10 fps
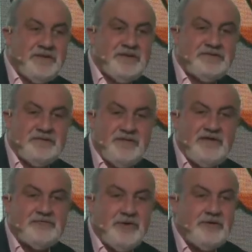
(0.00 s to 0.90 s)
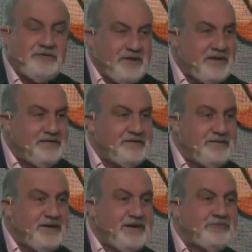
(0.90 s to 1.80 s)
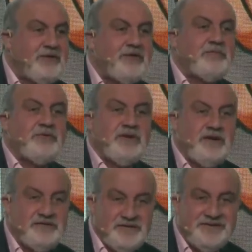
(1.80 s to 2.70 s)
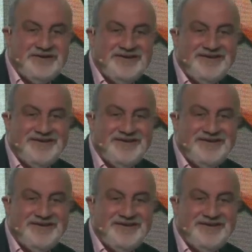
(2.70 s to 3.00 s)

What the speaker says: that survived 200 days had 200 more days.